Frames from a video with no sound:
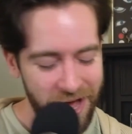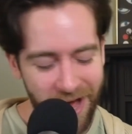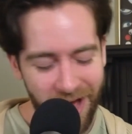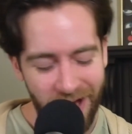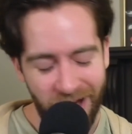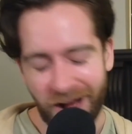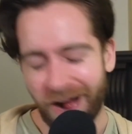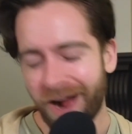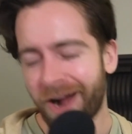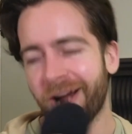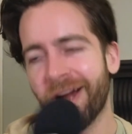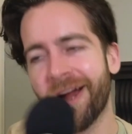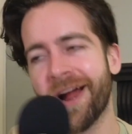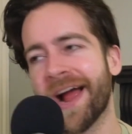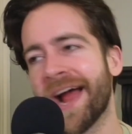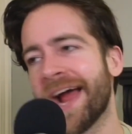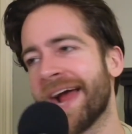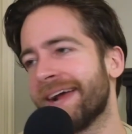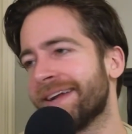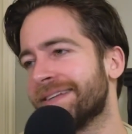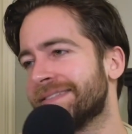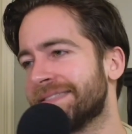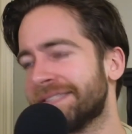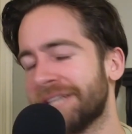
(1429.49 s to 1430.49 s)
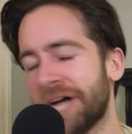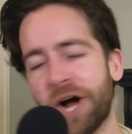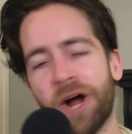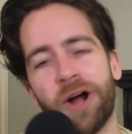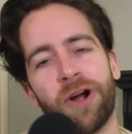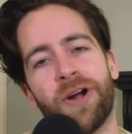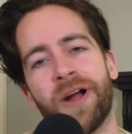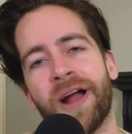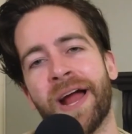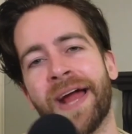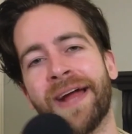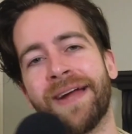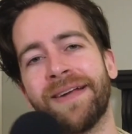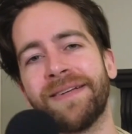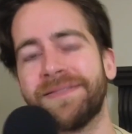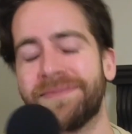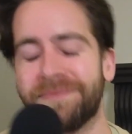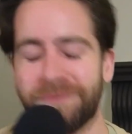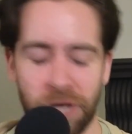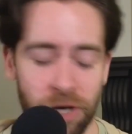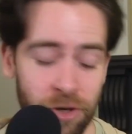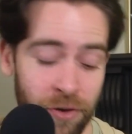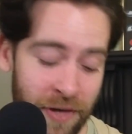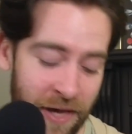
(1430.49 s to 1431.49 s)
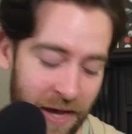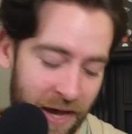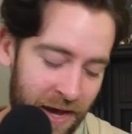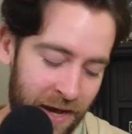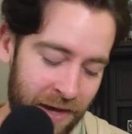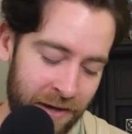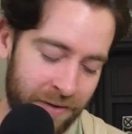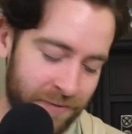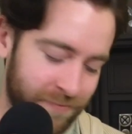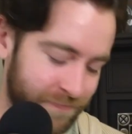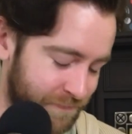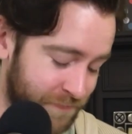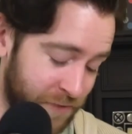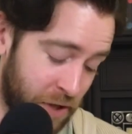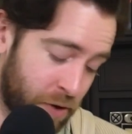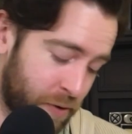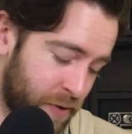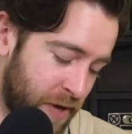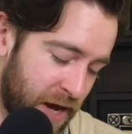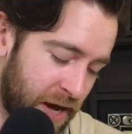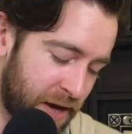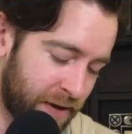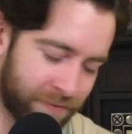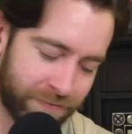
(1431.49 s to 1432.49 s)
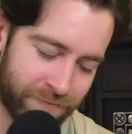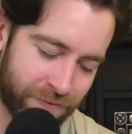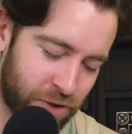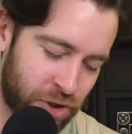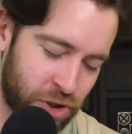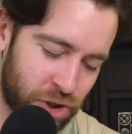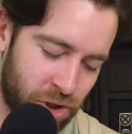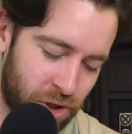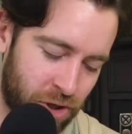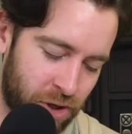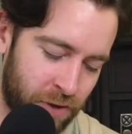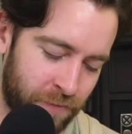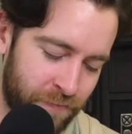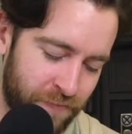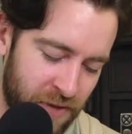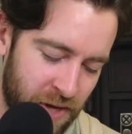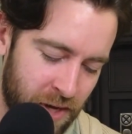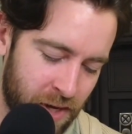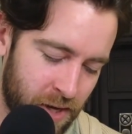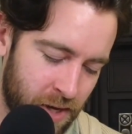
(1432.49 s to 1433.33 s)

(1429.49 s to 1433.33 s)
All right. Okay, sure.